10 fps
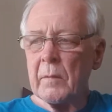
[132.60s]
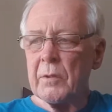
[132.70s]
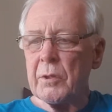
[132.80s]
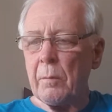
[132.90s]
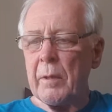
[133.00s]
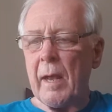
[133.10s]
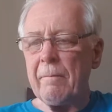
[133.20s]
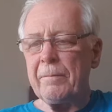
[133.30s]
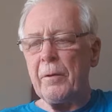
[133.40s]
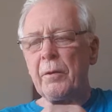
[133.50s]
So
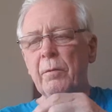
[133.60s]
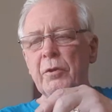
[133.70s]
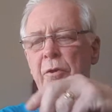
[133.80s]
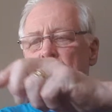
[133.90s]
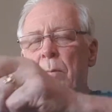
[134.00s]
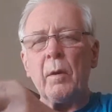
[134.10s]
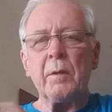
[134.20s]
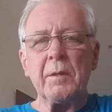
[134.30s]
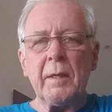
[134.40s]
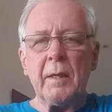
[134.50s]
without further ado,
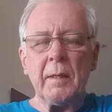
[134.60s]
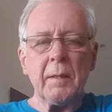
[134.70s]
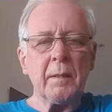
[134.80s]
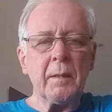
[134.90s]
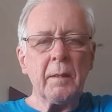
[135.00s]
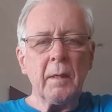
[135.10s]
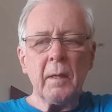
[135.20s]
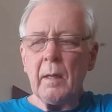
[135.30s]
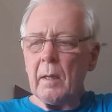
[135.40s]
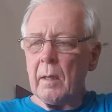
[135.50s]
Monty,
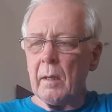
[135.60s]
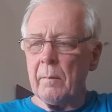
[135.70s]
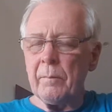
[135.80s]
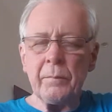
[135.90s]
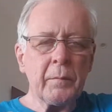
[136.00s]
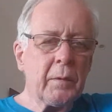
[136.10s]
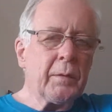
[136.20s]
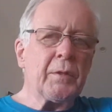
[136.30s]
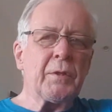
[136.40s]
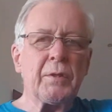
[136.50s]

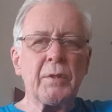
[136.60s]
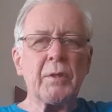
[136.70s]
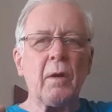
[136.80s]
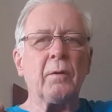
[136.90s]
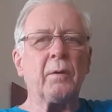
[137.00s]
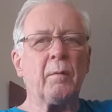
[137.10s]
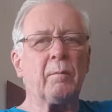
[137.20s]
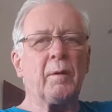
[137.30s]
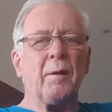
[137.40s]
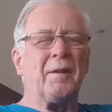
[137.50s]
this is the song that
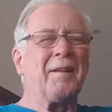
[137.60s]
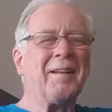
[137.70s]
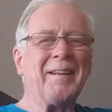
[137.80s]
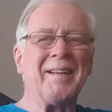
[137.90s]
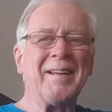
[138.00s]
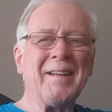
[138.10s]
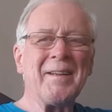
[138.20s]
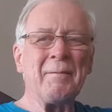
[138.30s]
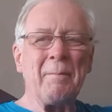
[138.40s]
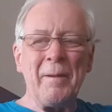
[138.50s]

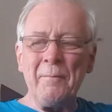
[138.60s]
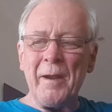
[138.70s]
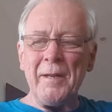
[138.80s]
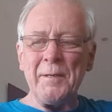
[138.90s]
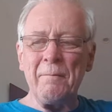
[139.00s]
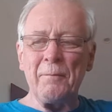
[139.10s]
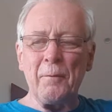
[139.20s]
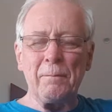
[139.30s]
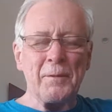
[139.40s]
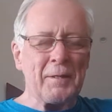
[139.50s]
we've been waiting
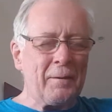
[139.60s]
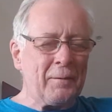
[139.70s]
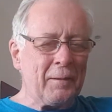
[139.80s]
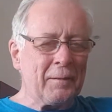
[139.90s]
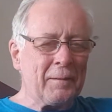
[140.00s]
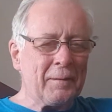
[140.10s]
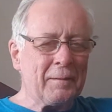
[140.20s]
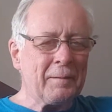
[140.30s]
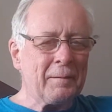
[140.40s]
for so long.